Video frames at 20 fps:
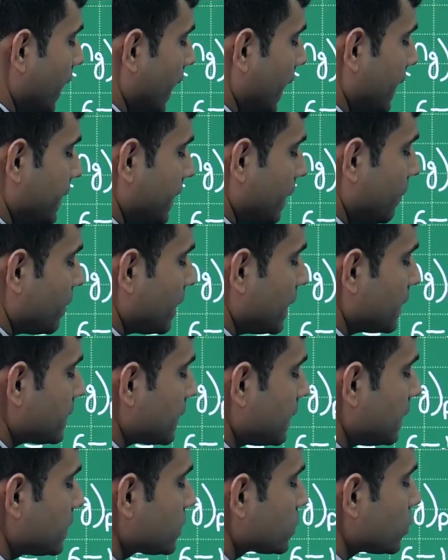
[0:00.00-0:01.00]
and
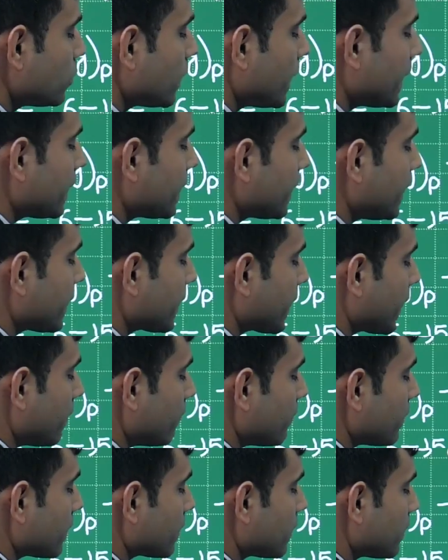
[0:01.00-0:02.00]
temperature is 298
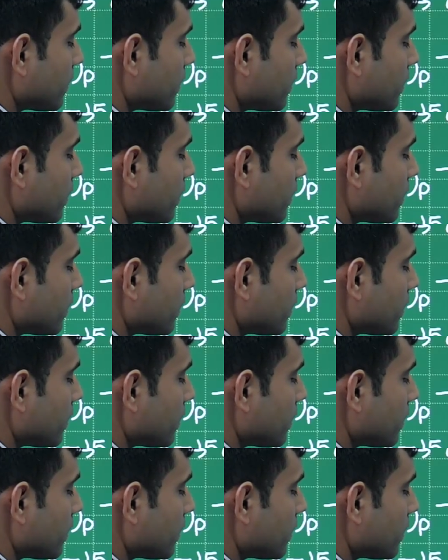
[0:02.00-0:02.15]
Kelvin.